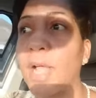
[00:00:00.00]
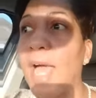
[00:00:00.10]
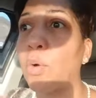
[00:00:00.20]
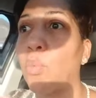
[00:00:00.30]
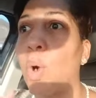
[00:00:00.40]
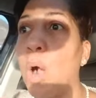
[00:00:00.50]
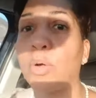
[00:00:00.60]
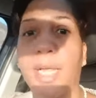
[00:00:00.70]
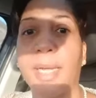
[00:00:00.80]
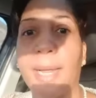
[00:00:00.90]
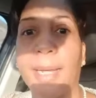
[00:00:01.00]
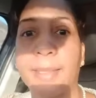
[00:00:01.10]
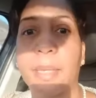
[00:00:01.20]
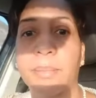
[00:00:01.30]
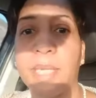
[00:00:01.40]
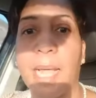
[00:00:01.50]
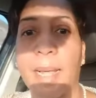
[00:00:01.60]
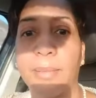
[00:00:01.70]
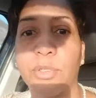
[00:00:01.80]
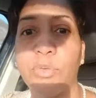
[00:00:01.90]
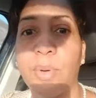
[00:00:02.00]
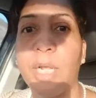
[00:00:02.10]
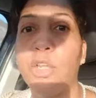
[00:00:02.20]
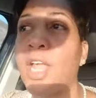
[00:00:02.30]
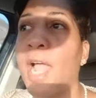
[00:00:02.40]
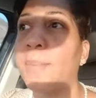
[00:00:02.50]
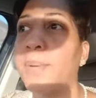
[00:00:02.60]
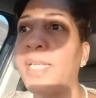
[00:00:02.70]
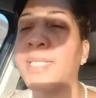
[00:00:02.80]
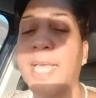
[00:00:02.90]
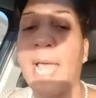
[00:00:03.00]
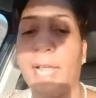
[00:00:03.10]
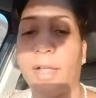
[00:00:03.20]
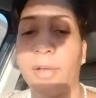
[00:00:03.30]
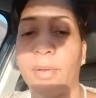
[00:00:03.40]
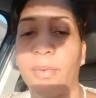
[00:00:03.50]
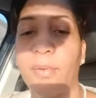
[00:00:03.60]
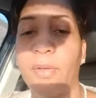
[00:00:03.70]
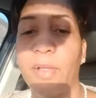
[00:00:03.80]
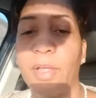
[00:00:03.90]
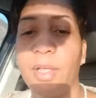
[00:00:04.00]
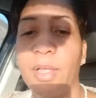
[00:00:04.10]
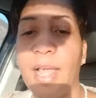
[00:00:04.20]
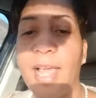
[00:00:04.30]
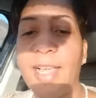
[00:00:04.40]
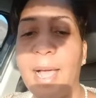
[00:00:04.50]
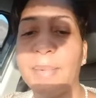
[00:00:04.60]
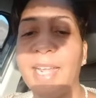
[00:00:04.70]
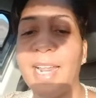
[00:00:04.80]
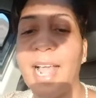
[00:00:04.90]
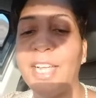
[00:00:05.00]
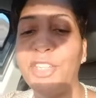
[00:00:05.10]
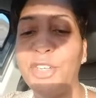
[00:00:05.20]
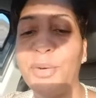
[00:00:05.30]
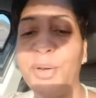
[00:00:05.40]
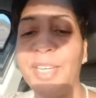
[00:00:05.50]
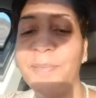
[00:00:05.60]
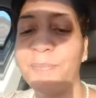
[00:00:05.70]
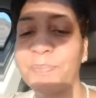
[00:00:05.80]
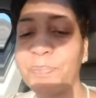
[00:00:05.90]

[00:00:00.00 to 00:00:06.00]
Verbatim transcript: You gotta walk in there sometimes. You really you can't be scared. Hey Commandant, how you doing?